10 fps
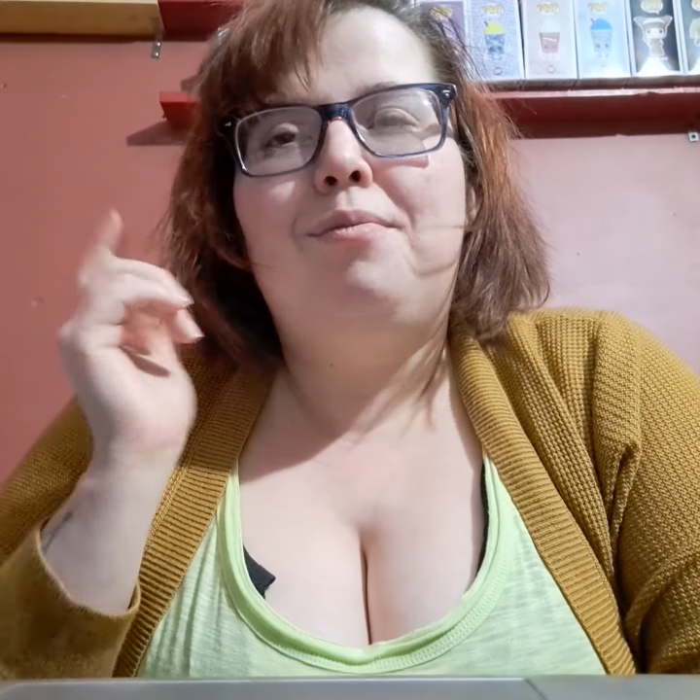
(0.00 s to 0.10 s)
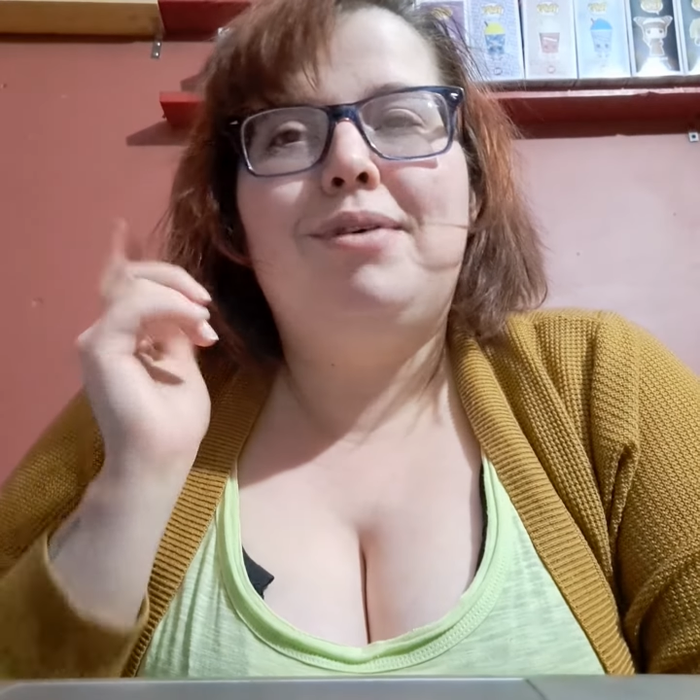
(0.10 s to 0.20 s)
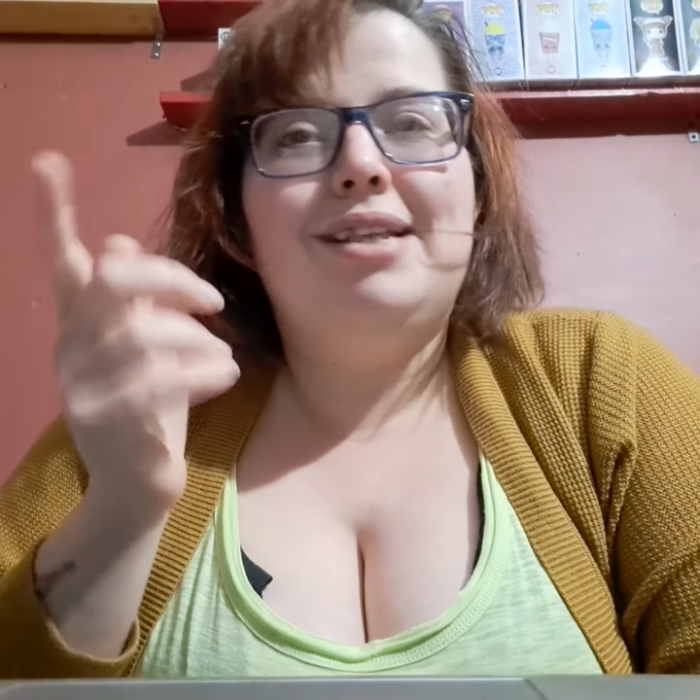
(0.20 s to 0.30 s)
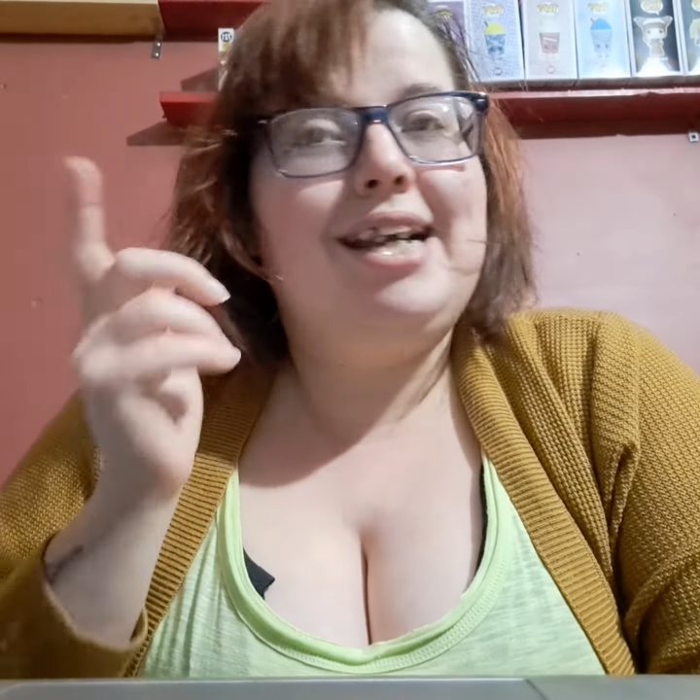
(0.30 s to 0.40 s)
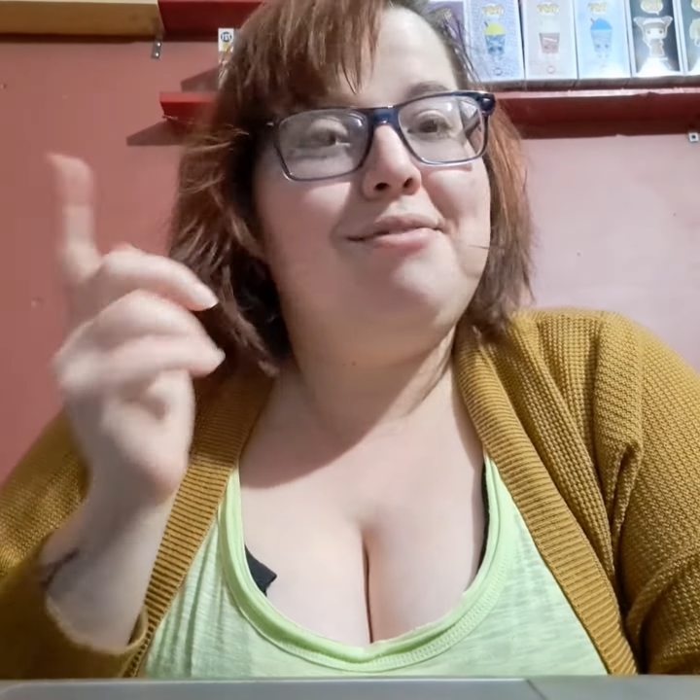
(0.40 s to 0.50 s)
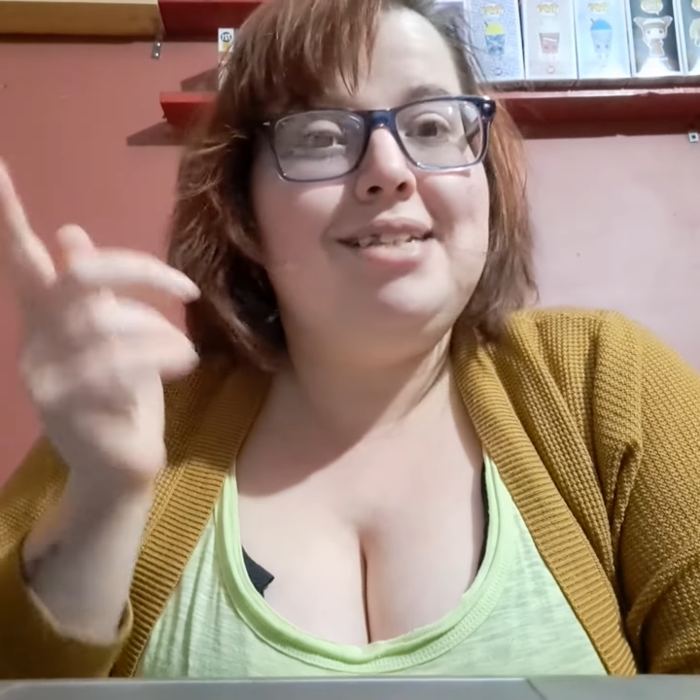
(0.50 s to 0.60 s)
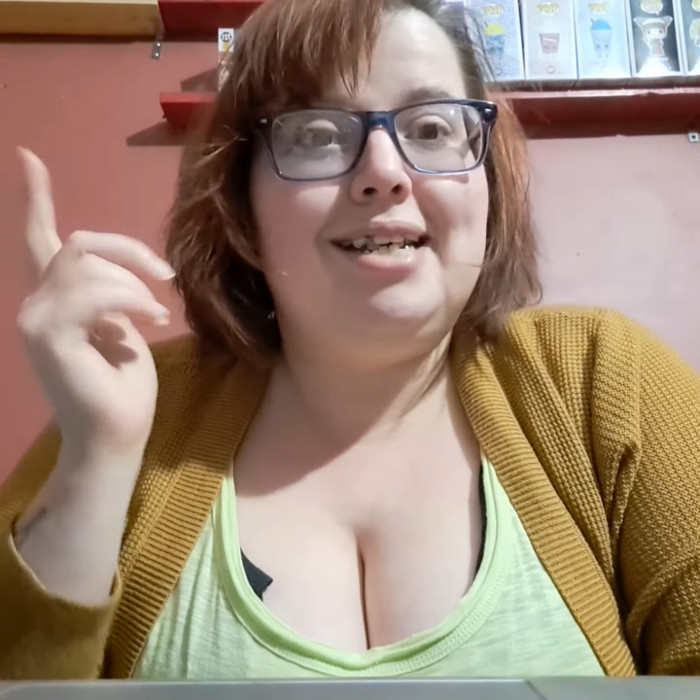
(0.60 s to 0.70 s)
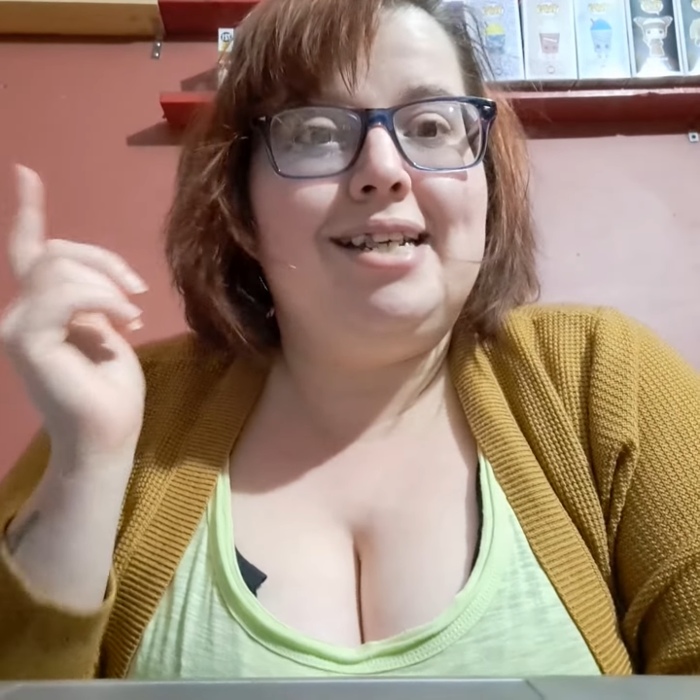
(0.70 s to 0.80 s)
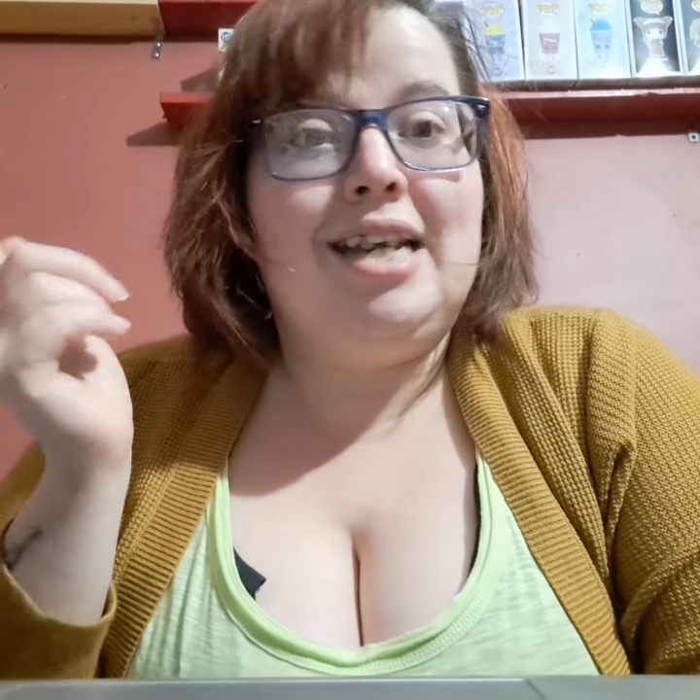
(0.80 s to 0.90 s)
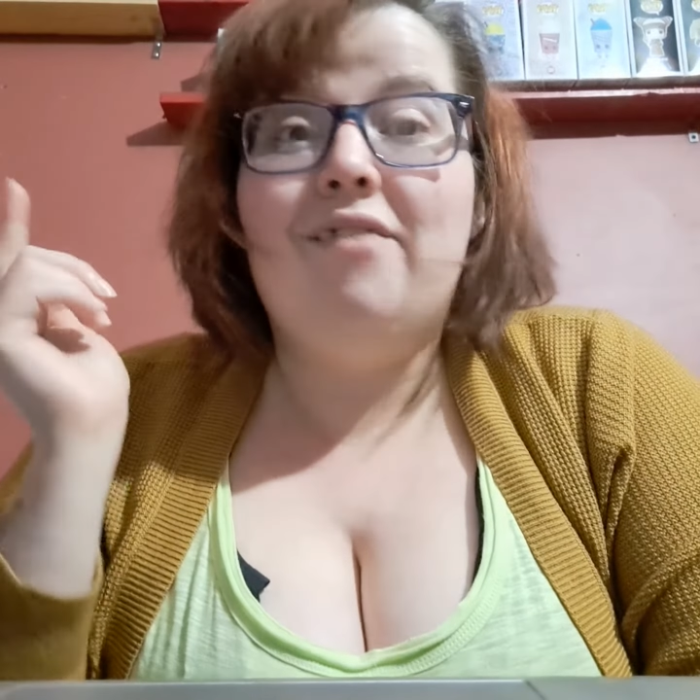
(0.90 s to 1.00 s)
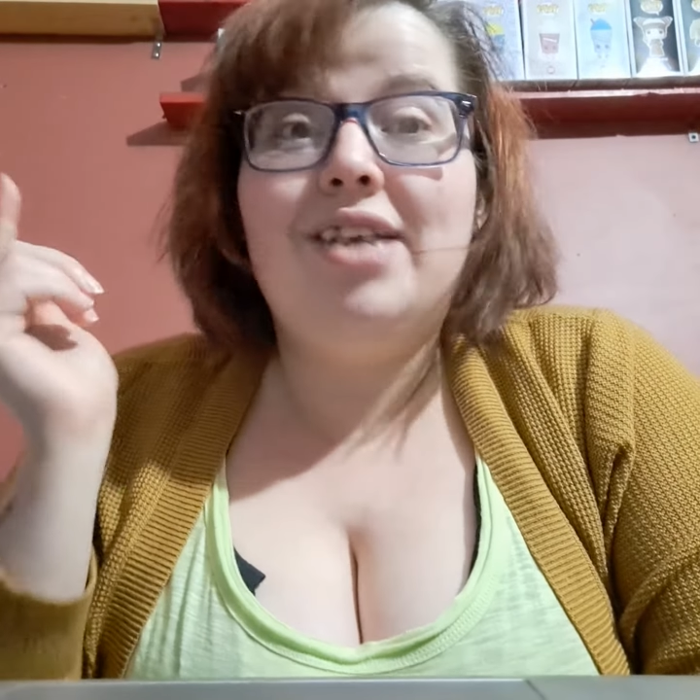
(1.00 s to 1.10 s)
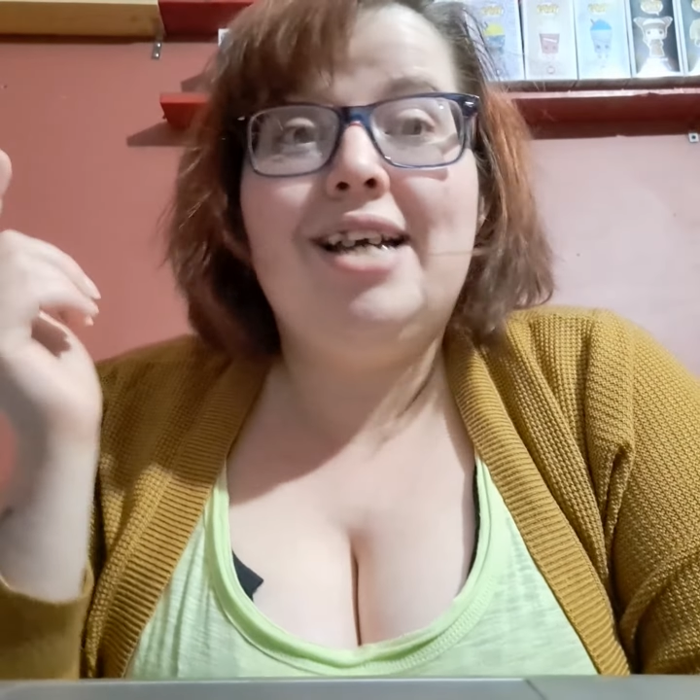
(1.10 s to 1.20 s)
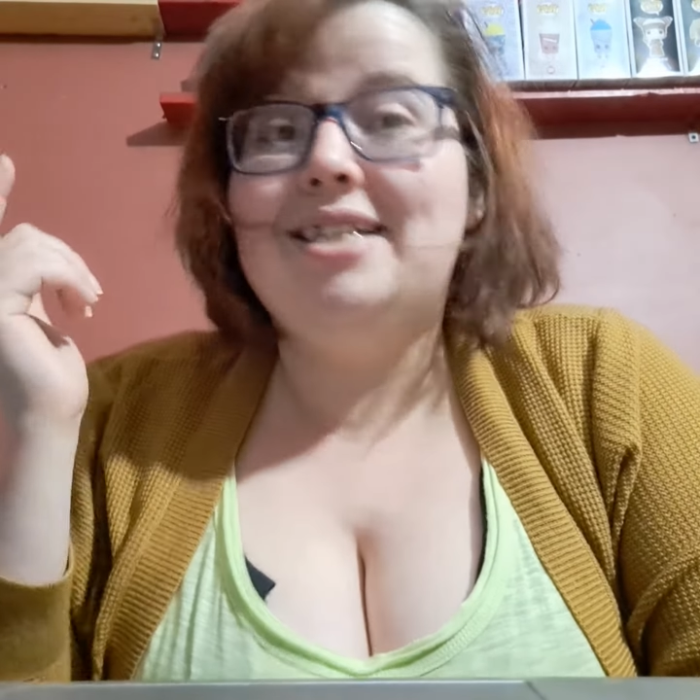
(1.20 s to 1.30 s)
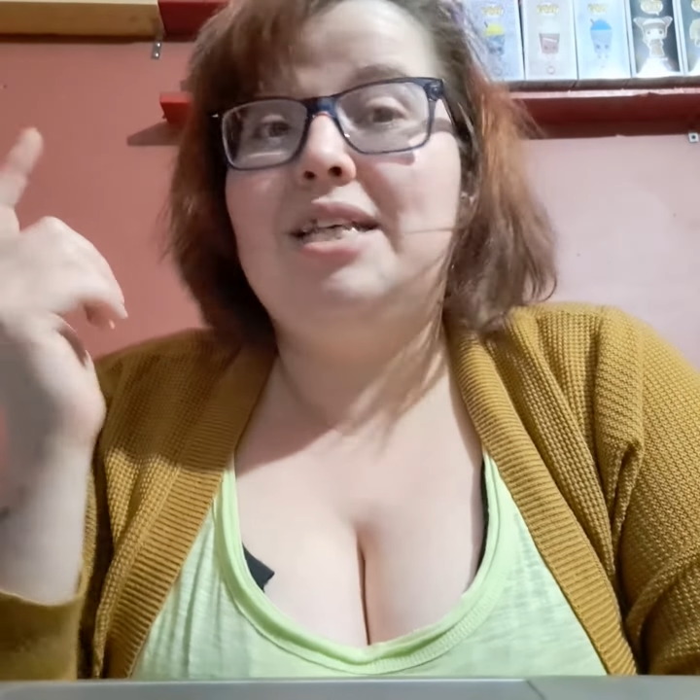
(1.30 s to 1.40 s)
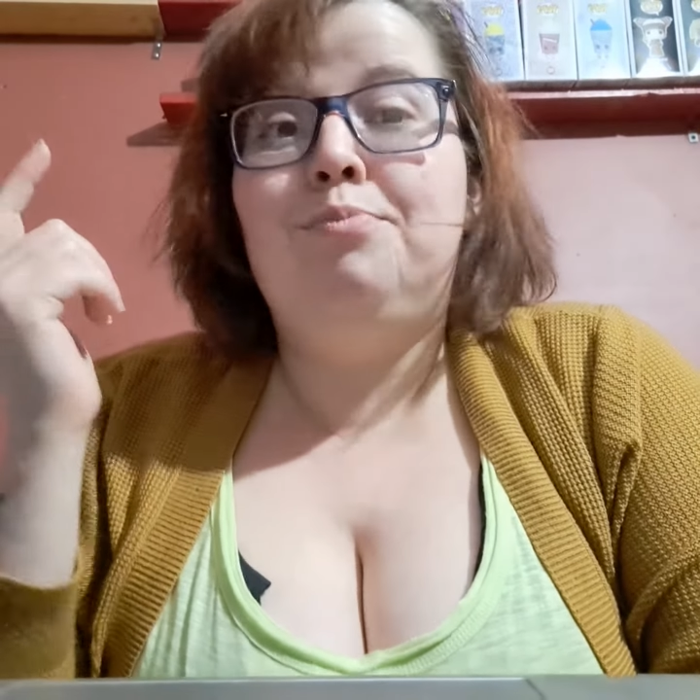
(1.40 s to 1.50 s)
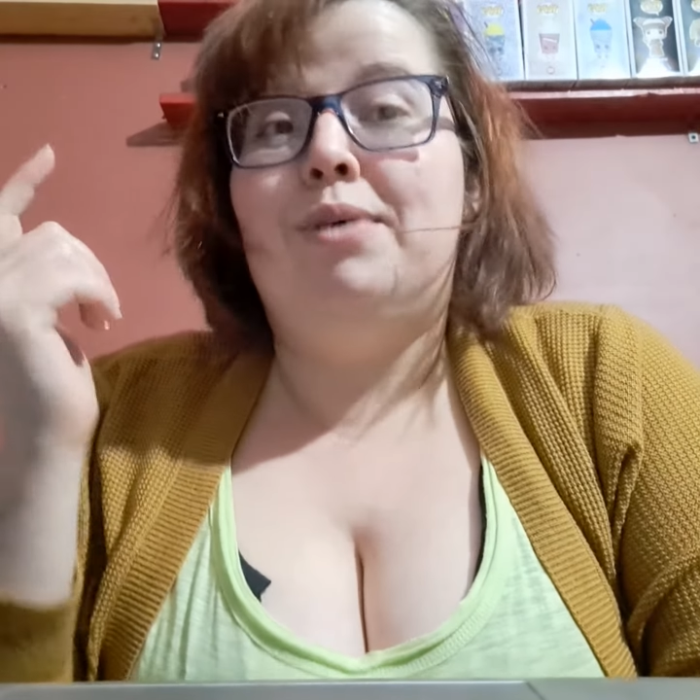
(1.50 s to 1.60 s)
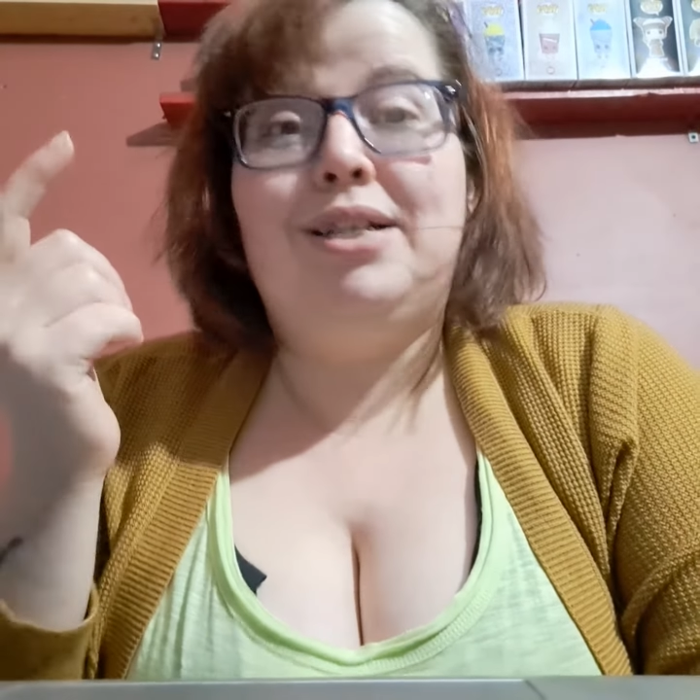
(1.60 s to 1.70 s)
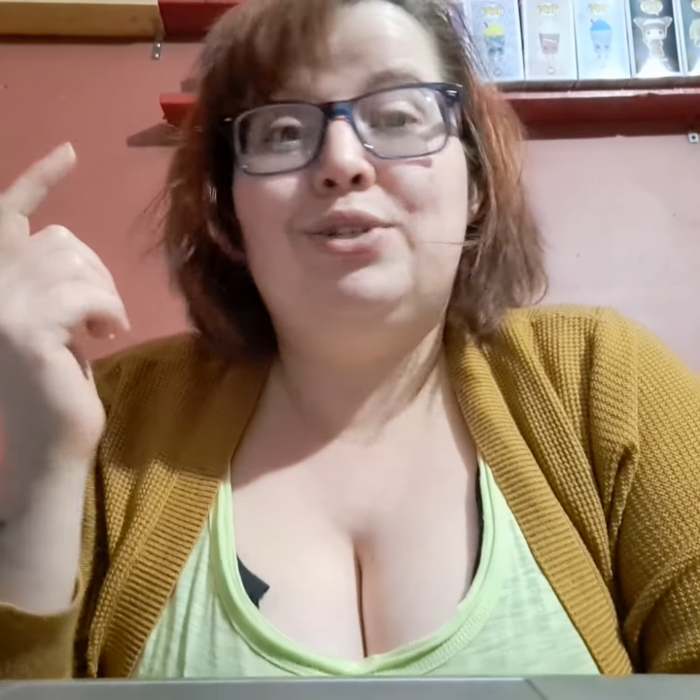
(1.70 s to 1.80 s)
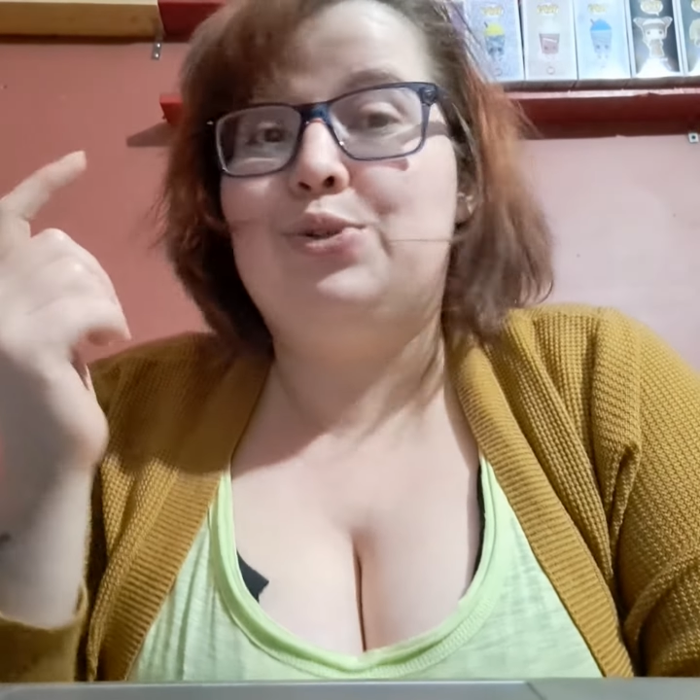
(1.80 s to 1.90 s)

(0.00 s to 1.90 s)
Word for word: But like I was saying, Kevin has the best